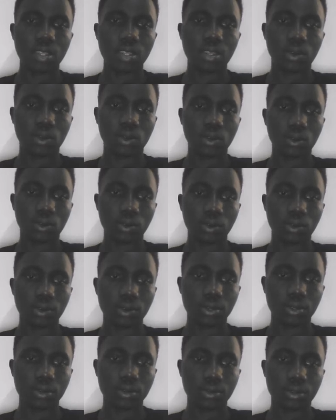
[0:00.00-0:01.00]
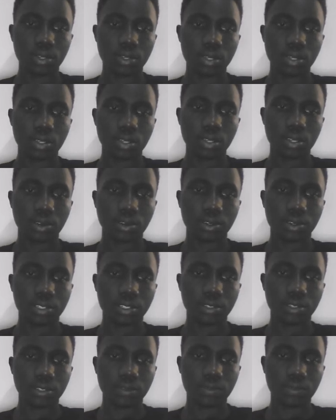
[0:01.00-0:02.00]
Or then the
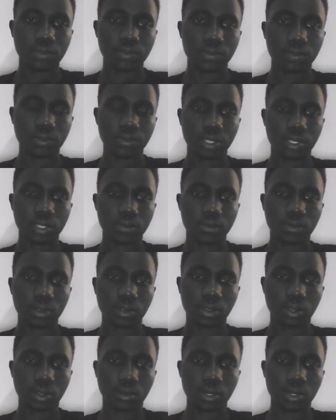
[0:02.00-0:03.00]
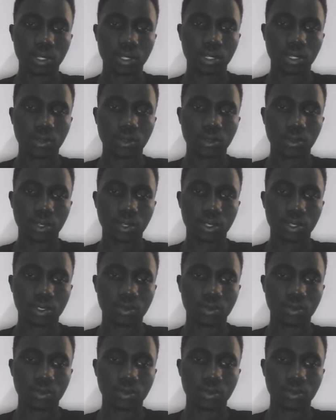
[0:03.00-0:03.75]
narrative, you can have author 1 and author 2.